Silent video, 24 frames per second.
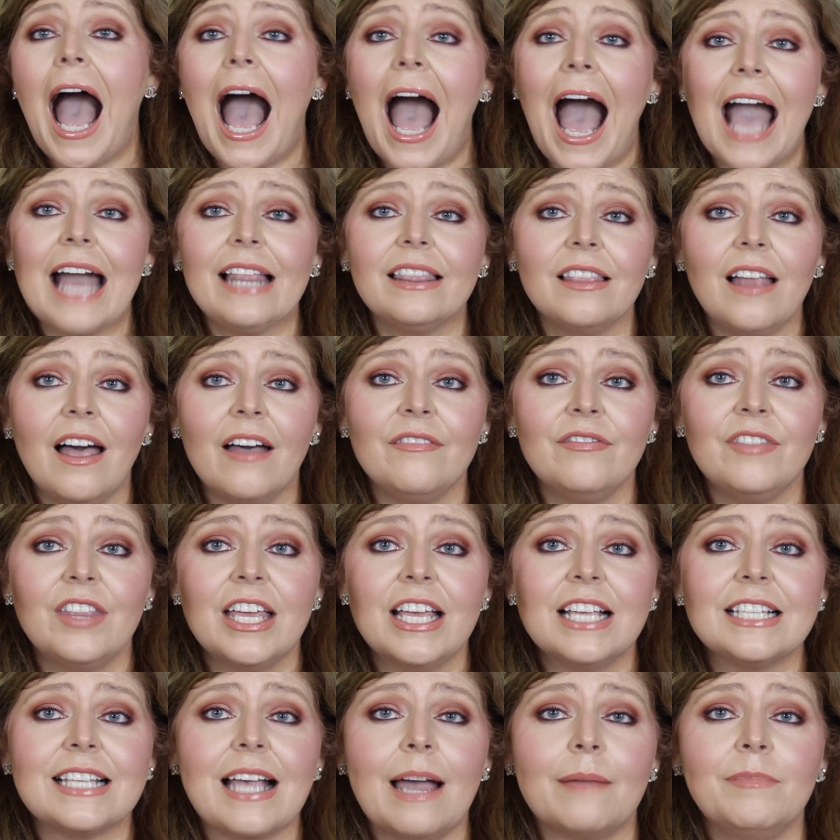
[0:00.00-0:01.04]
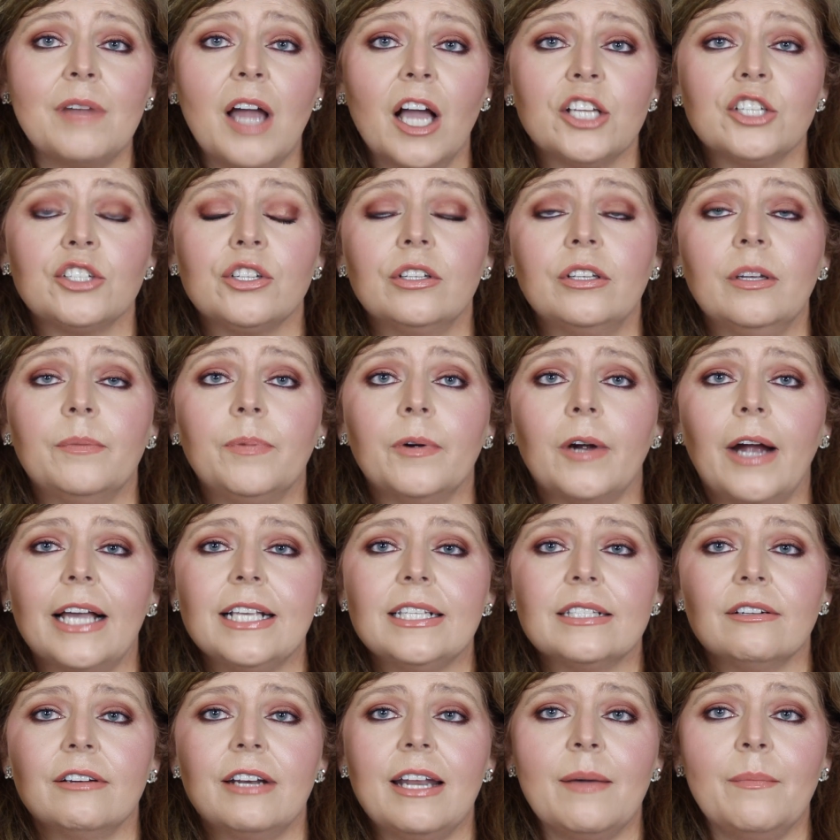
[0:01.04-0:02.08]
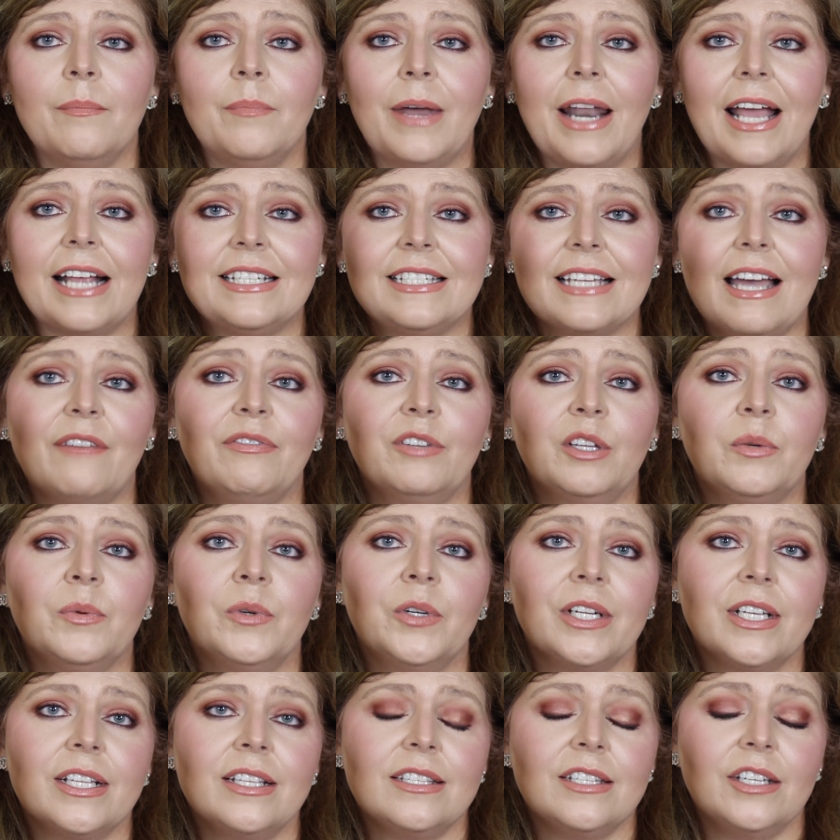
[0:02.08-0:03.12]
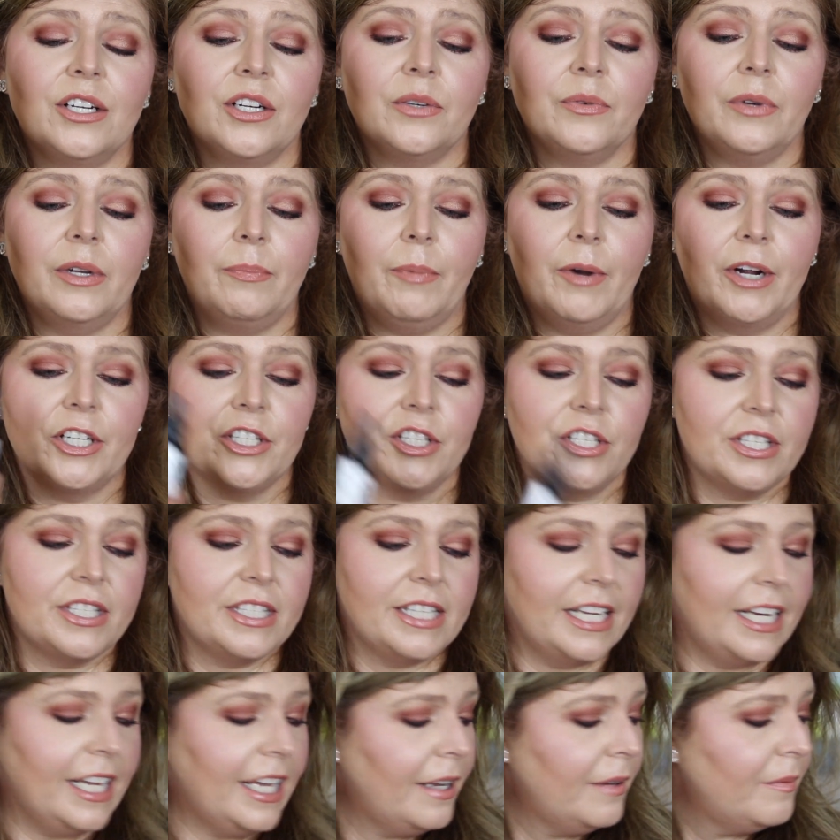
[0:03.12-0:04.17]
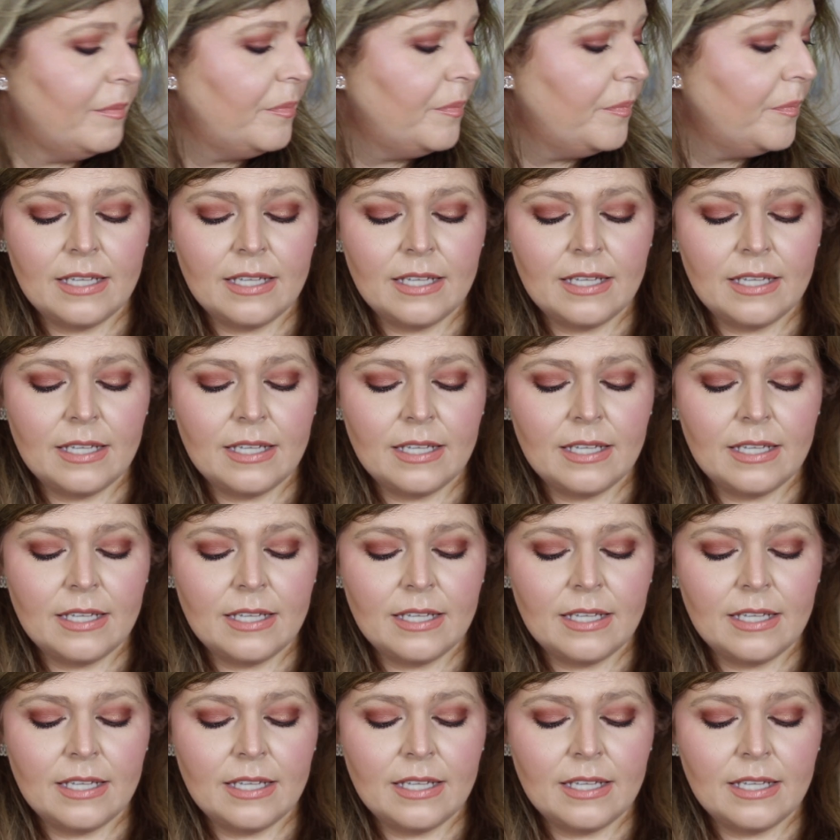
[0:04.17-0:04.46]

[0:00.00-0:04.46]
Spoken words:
I love this. I'm not sure the price on it, but I definitely will consider repurchasing it.